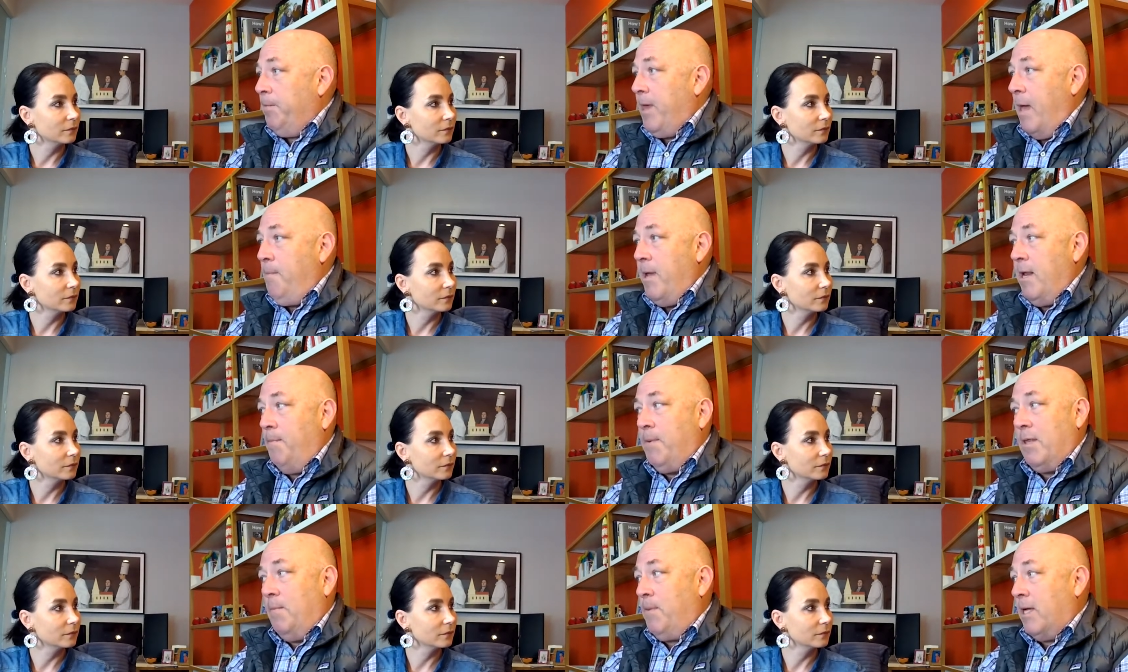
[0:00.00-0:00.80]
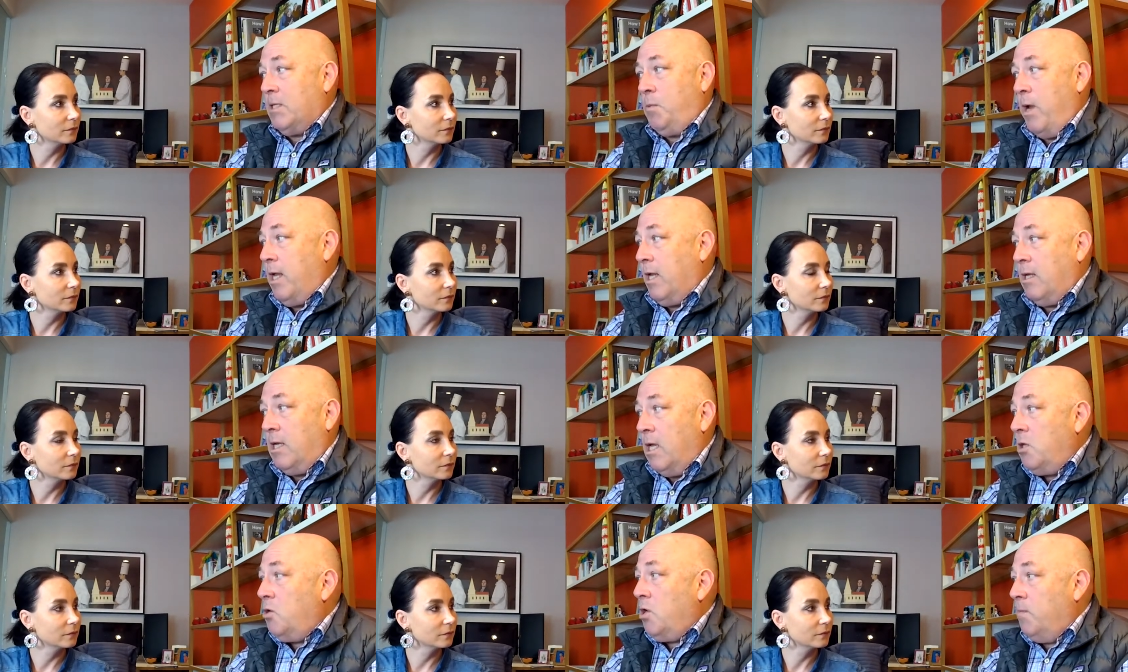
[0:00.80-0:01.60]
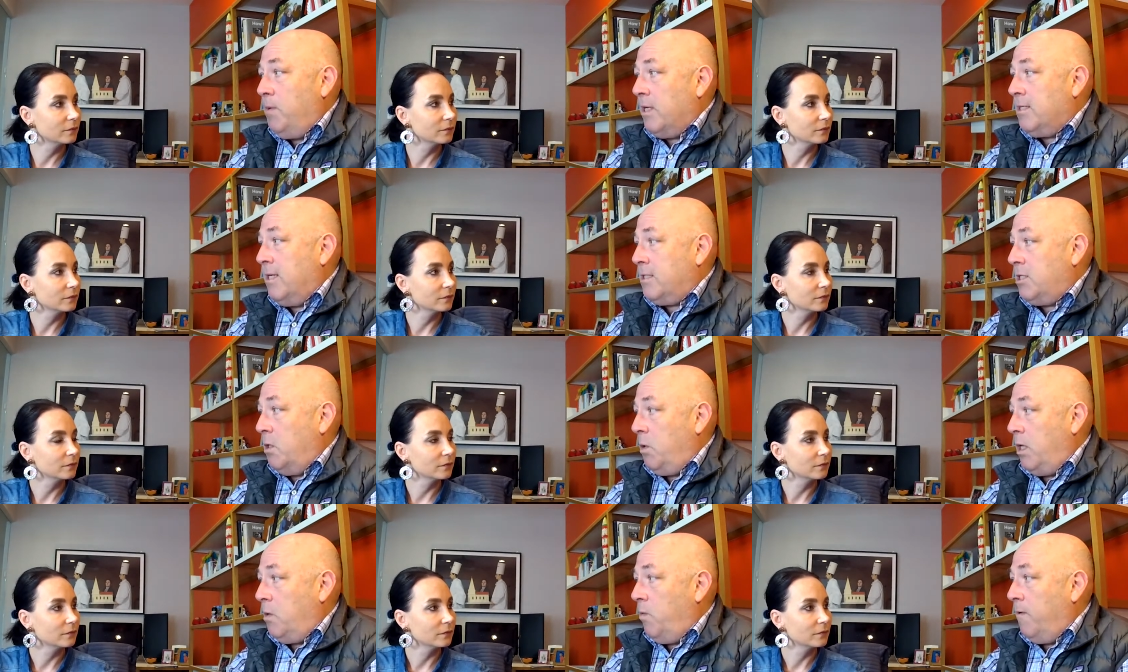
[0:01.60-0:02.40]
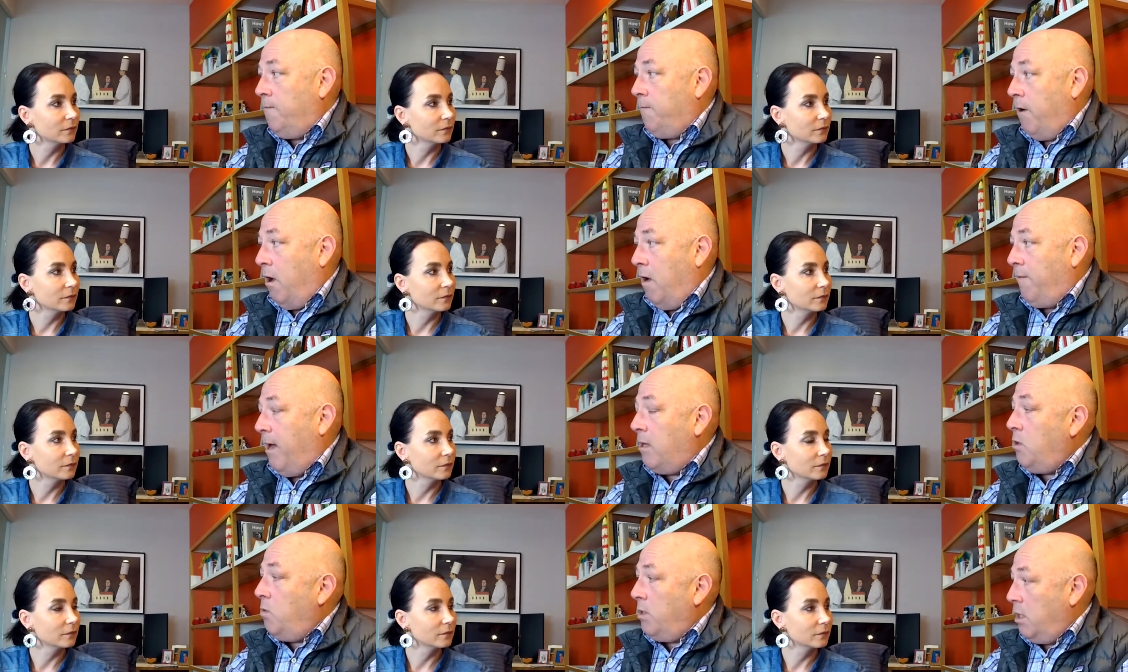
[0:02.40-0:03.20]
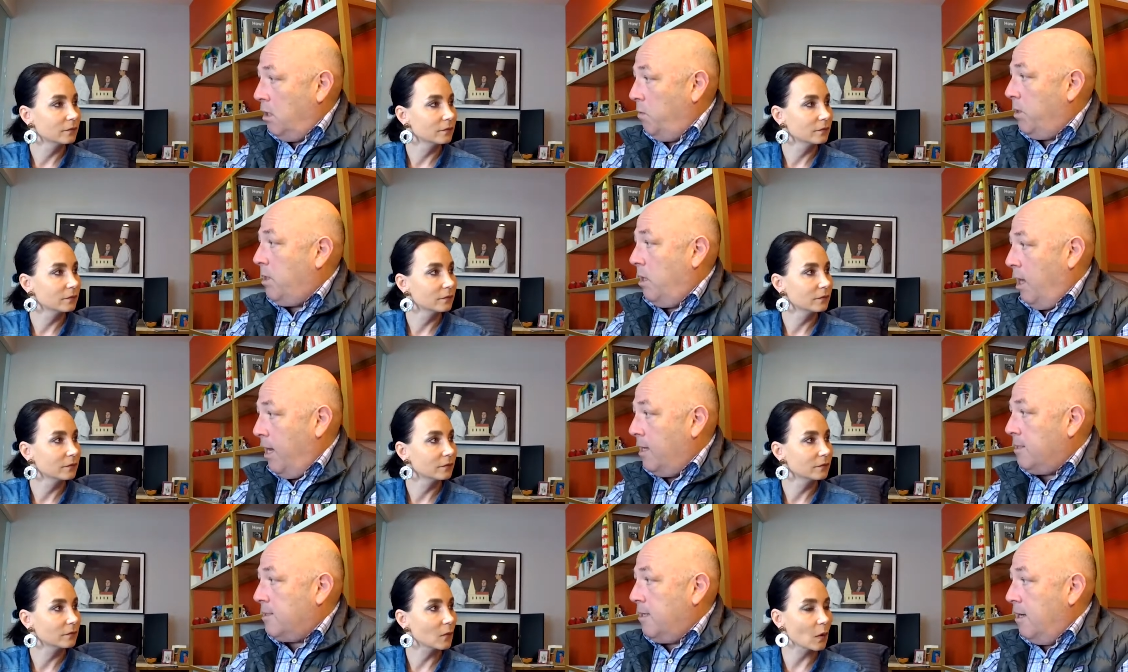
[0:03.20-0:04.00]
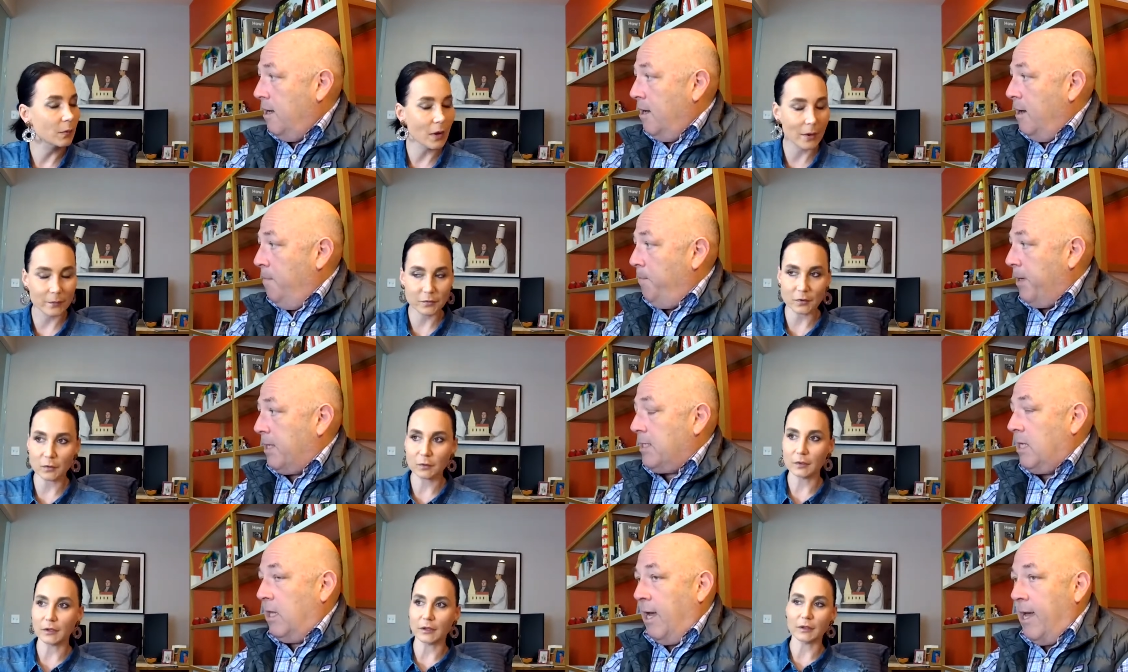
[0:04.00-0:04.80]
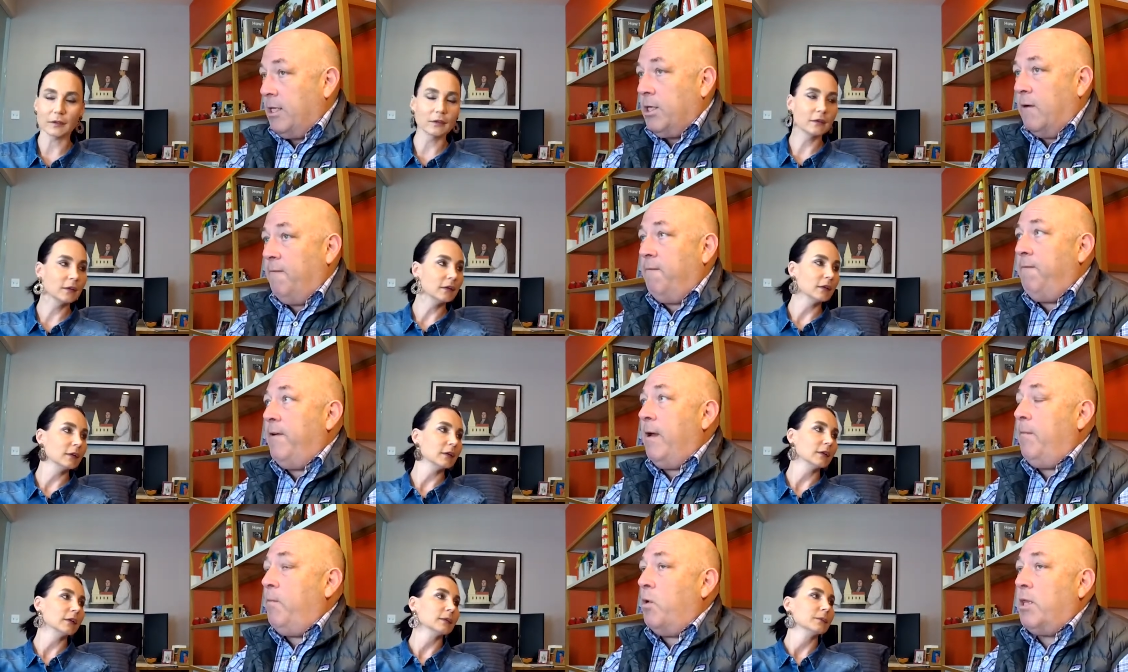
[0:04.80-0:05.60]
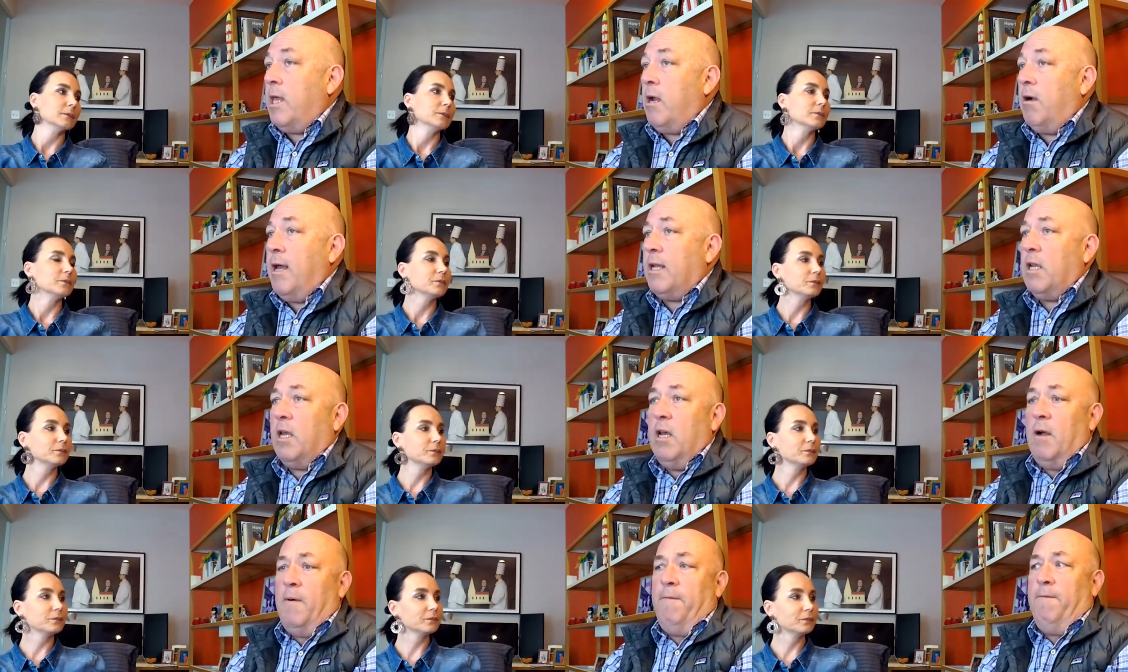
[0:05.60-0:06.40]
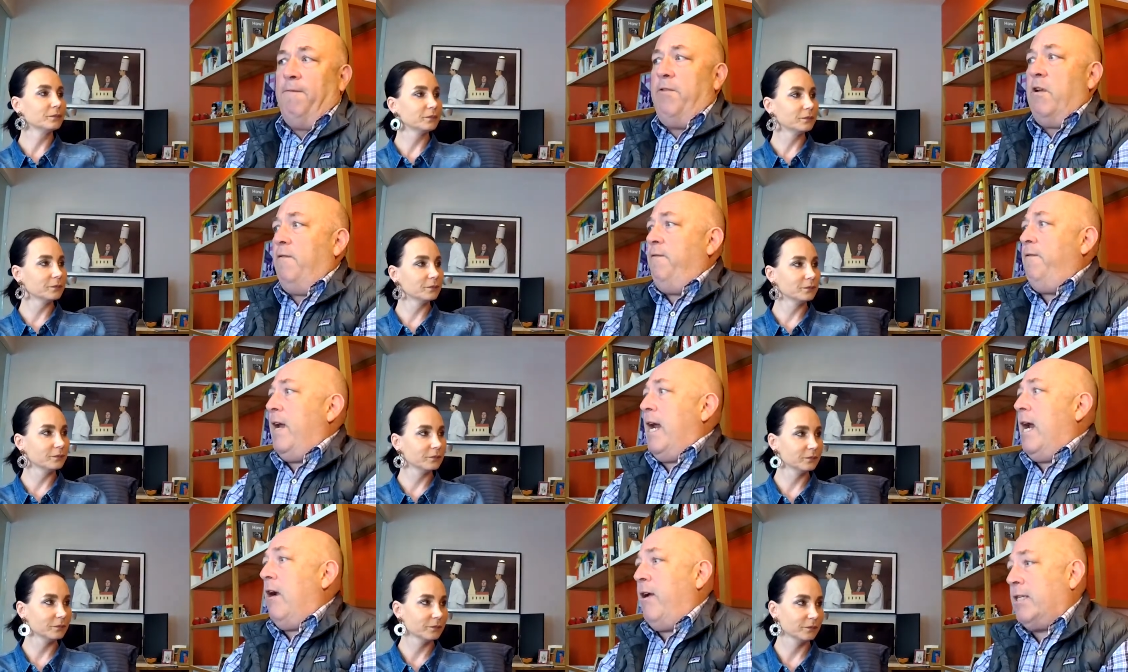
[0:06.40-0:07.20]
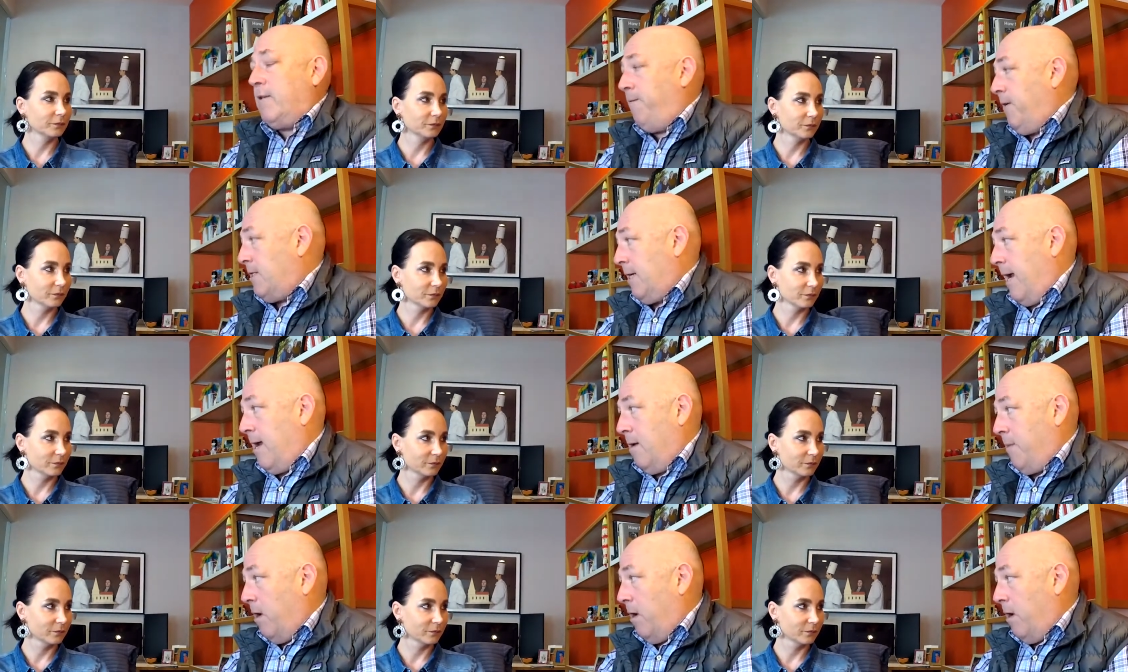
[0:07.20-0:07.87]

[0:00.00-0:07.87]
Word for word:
Speaker 1: that may not be the best way to continue your business. You need to evolve how you deal with clients. Oh, absolutely. Because clients are, vi- with the internet, they're very sophisticated